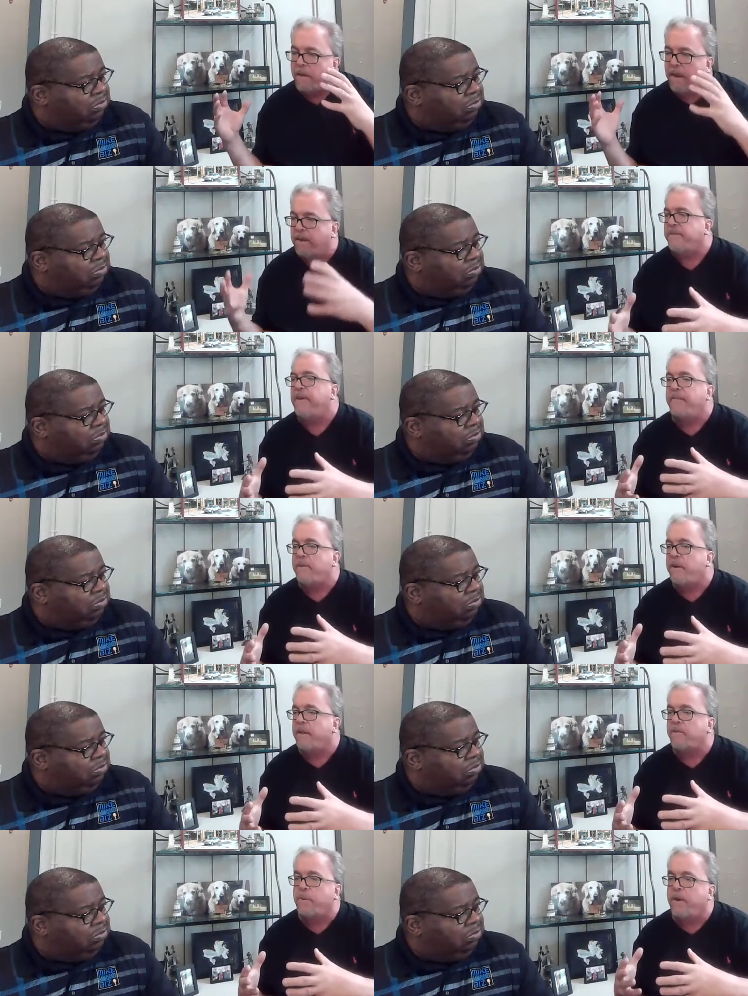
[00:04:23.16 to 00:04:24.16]
Speaker 1: kind of have our
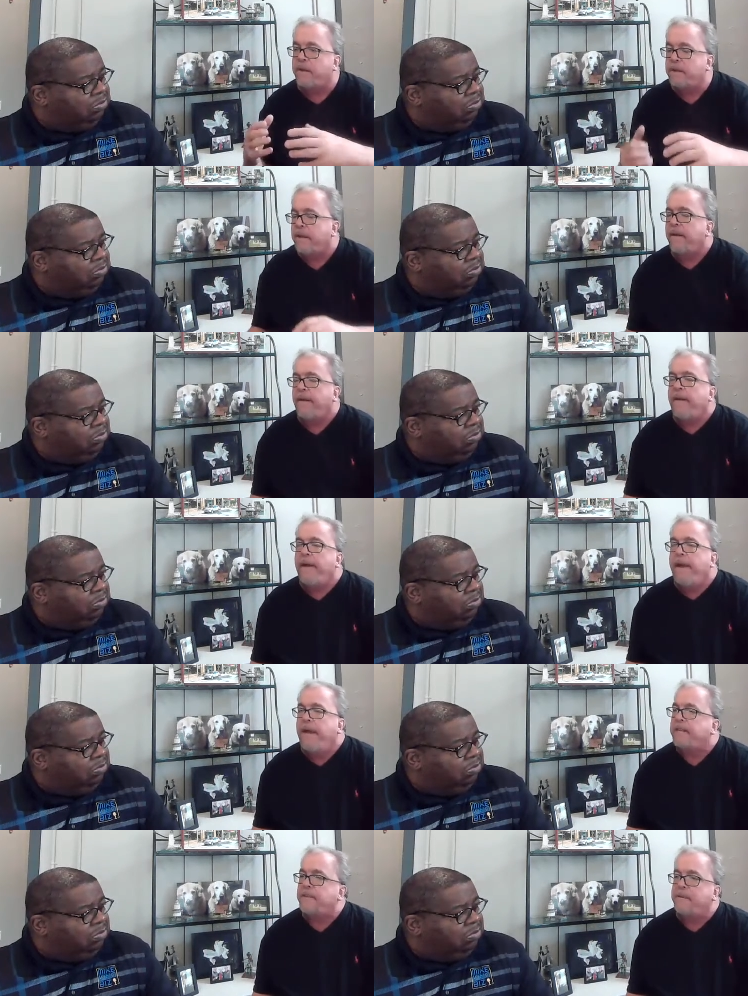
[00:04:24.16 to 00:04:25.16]
heads around,
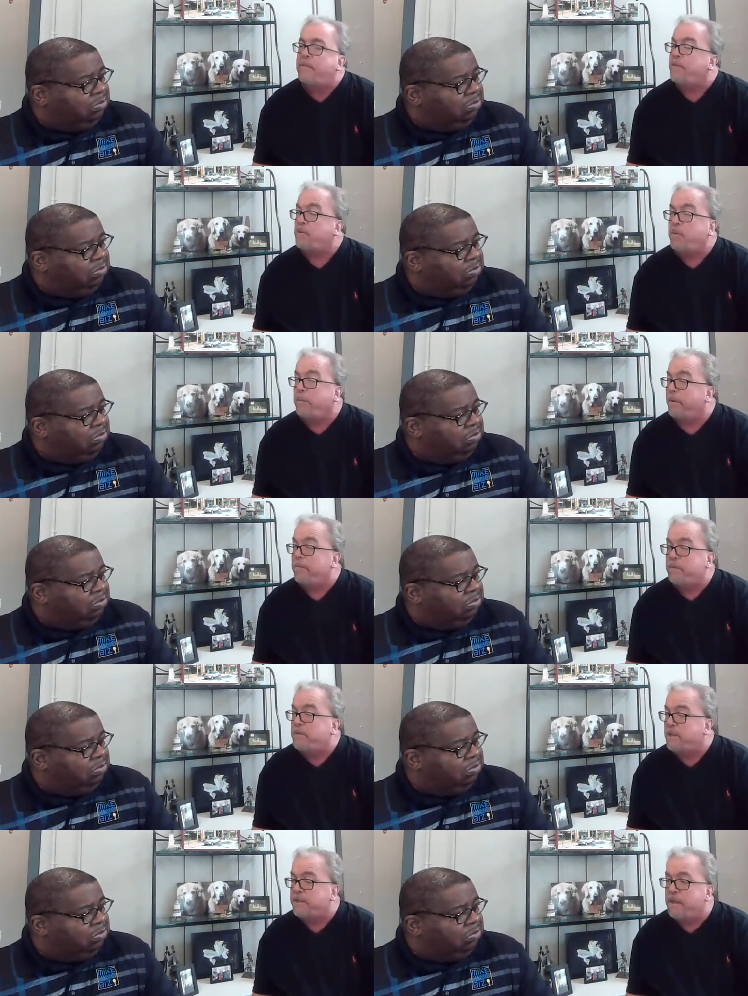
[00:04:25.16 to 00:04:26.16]
and some of which we probably
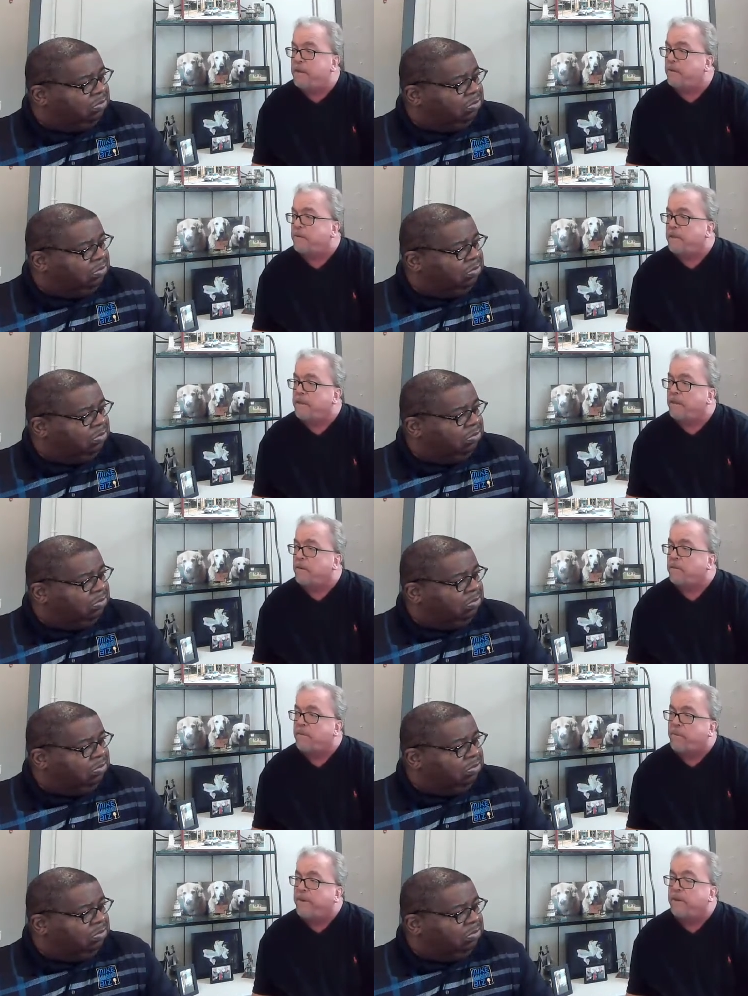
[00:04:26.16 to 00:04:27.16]
still don't. You know,
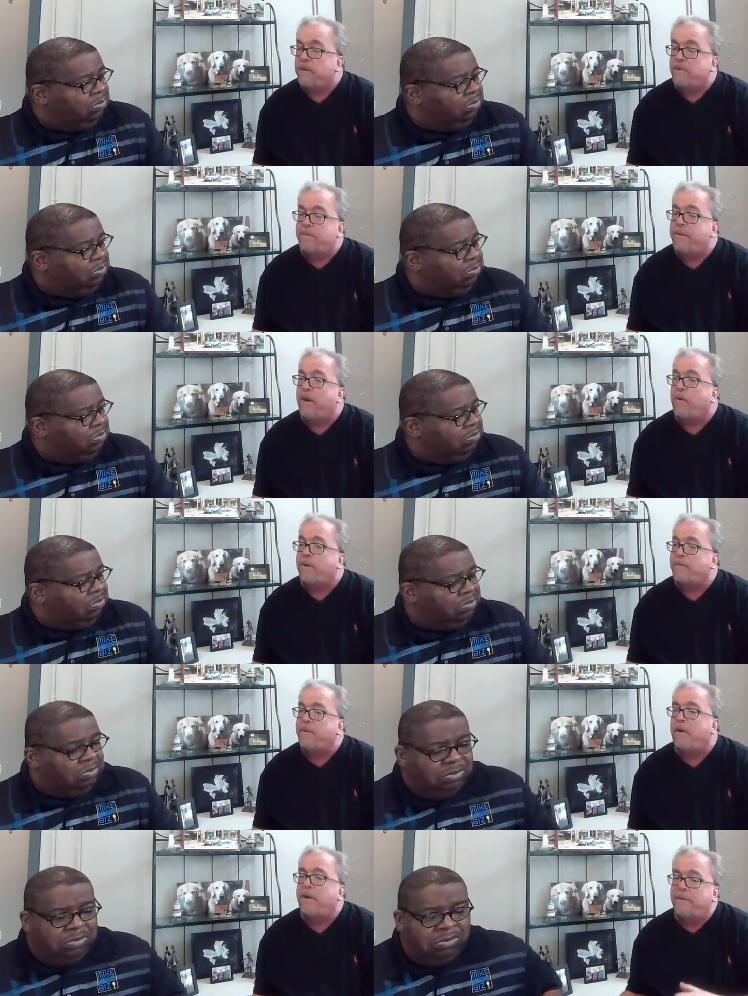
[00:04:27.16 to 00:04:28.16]
three years from now, we're going to
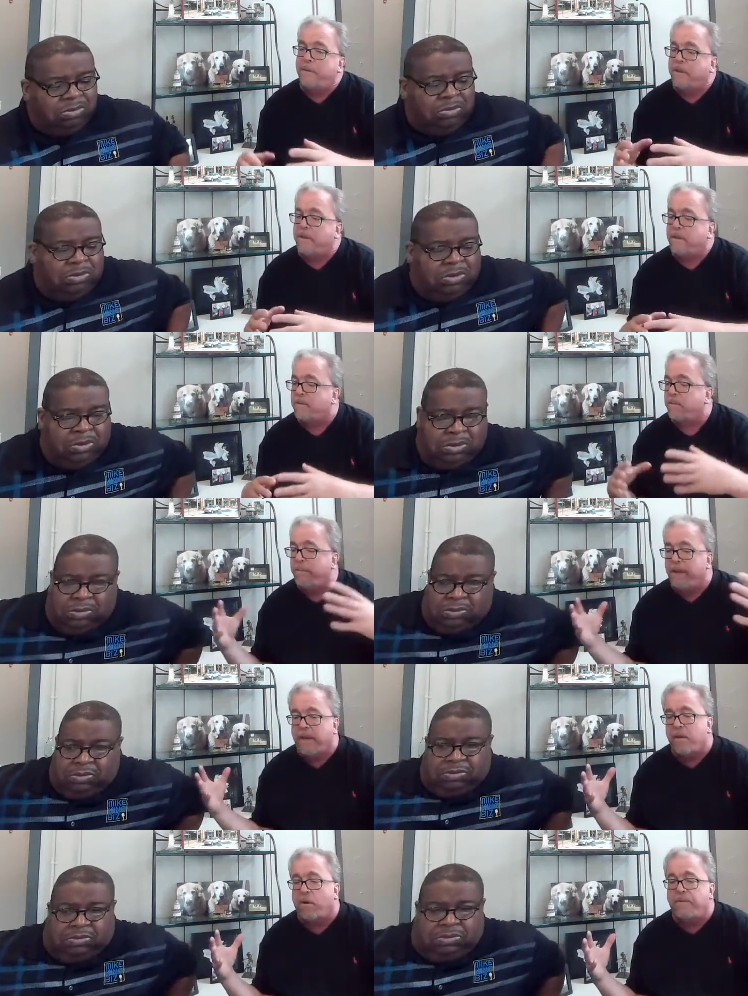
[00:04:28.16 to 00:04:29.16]
be talking about this
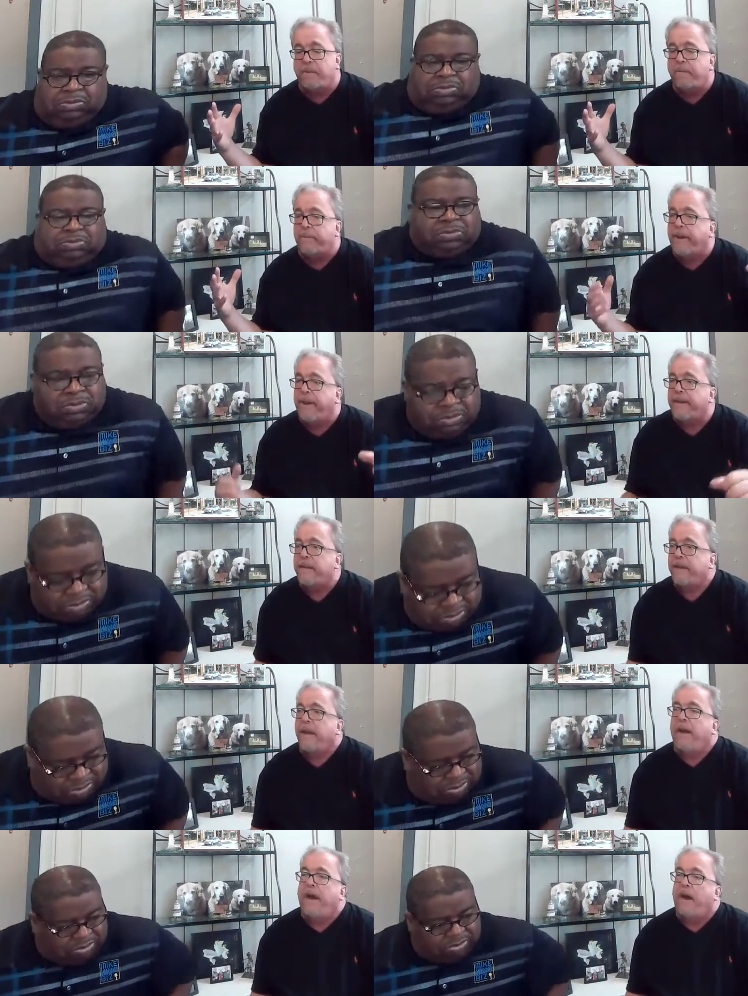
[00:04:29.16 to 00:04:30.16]
big COVID impact,
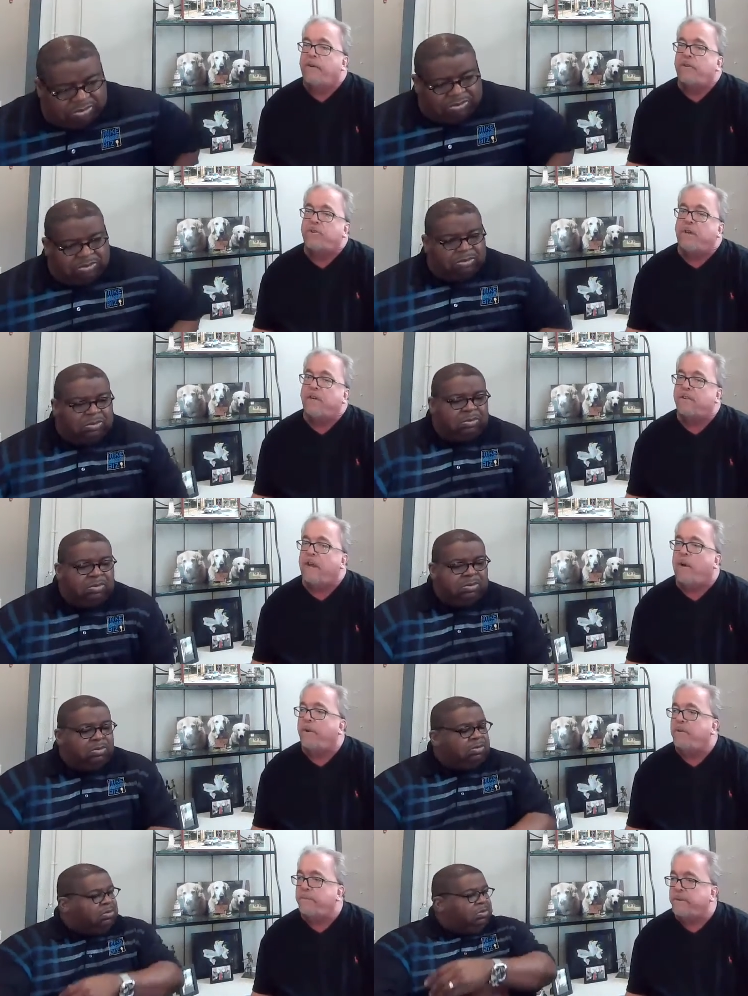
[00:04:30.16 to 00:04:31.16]
how it changed how
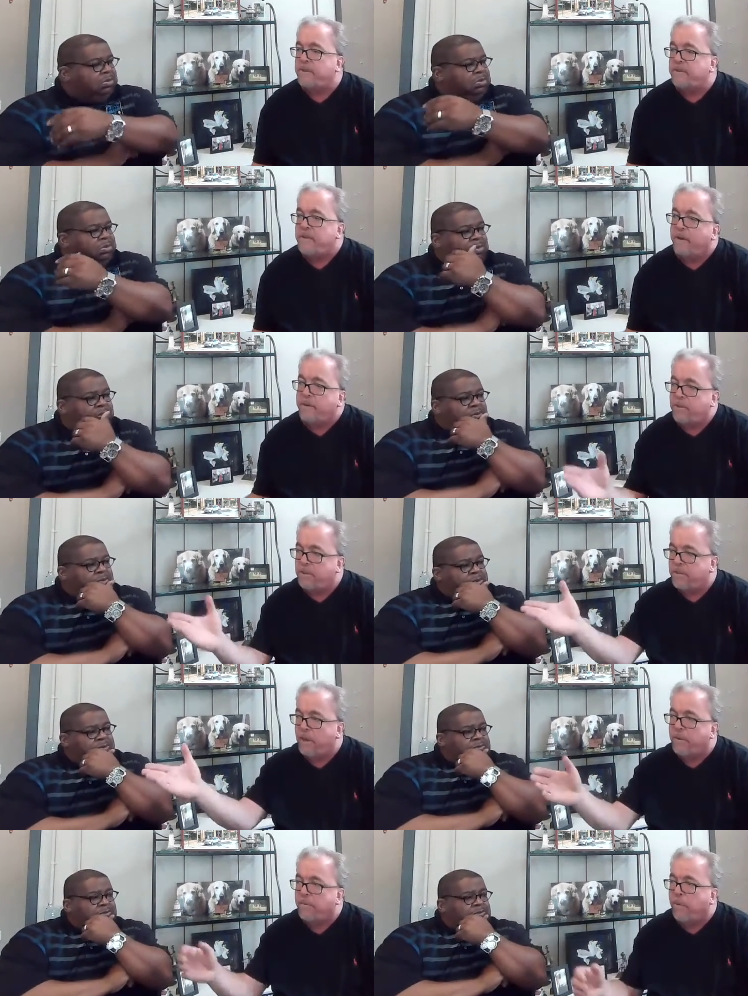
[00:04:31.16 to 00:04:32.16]
we do business, how it changed
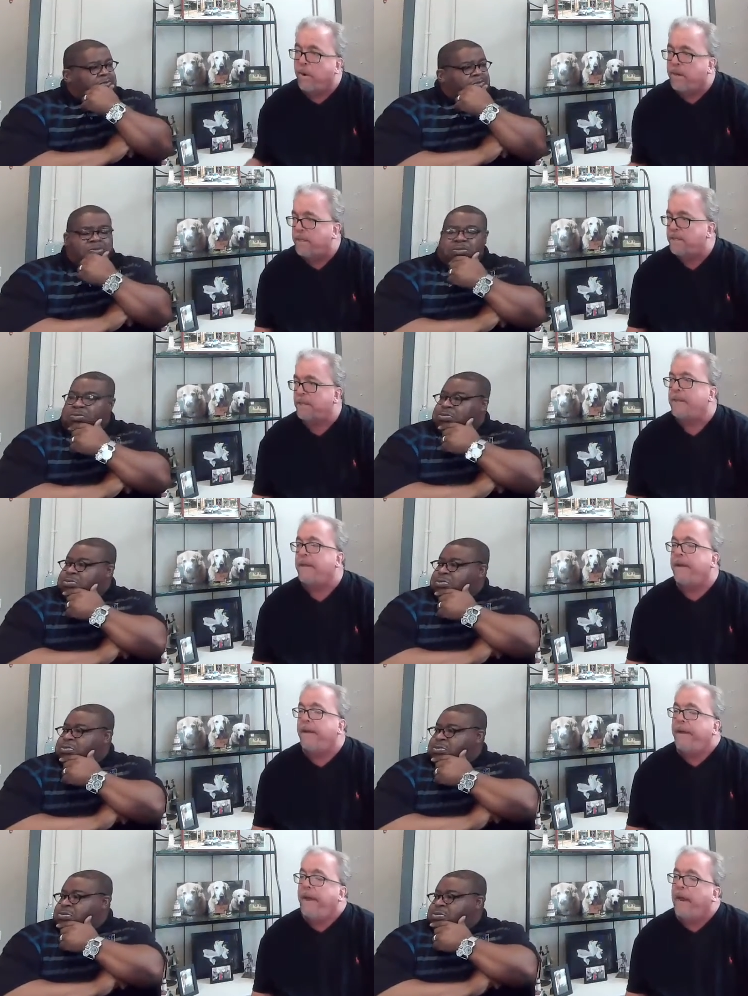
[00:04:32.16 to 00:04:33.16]
how we market,
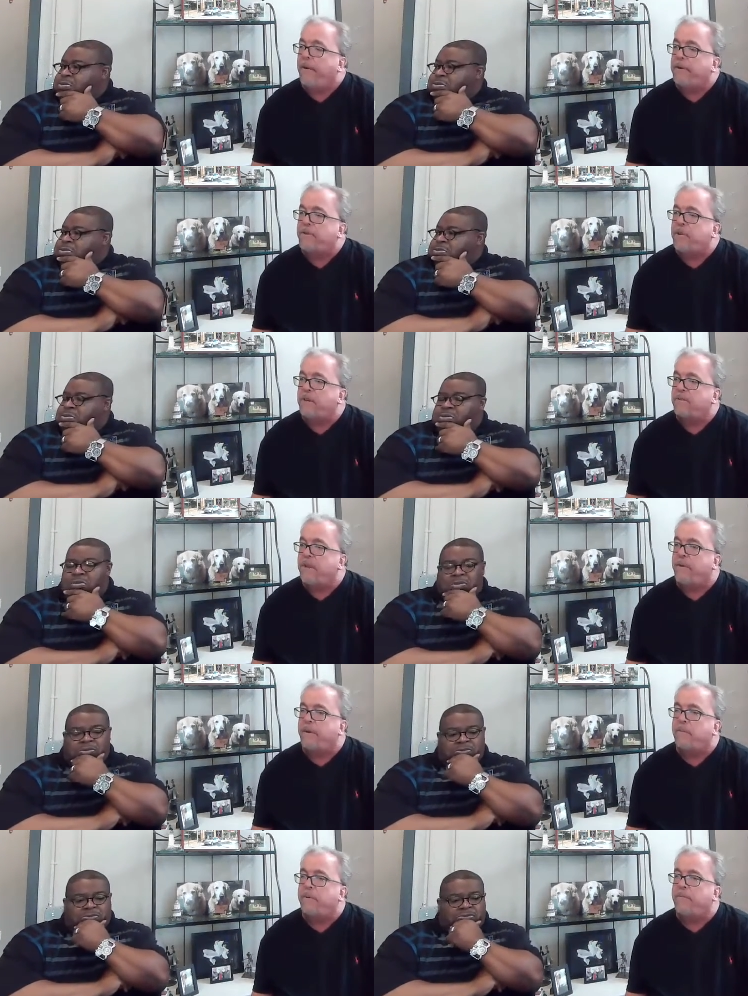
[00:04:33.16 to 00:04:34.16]
how it changed how we
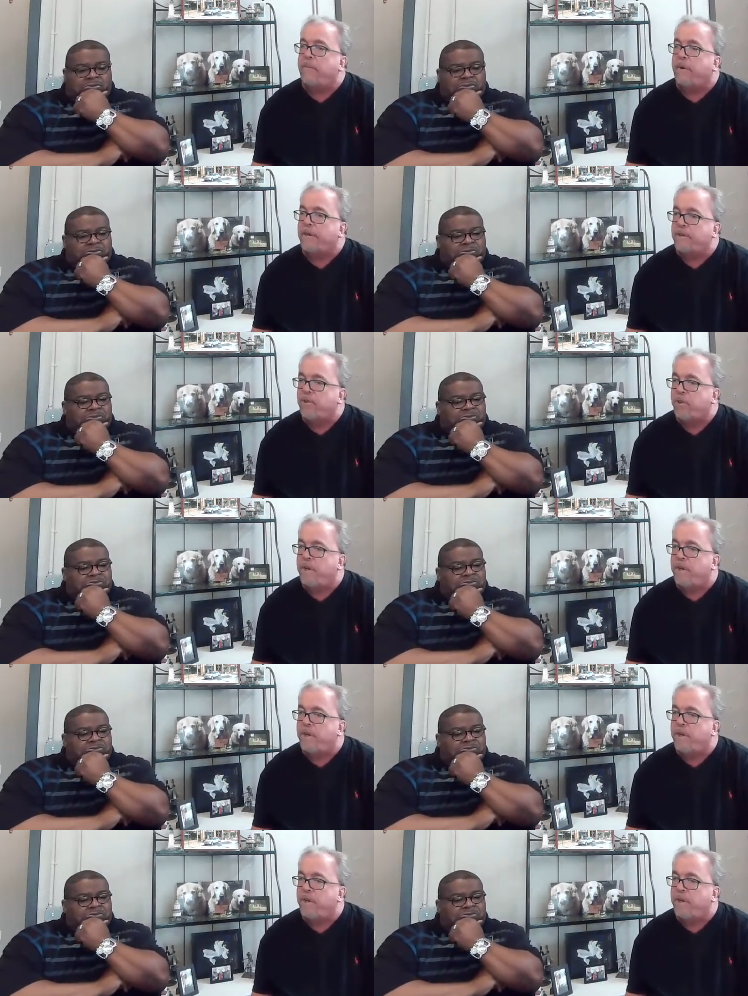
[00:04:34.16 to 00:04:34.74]
go about market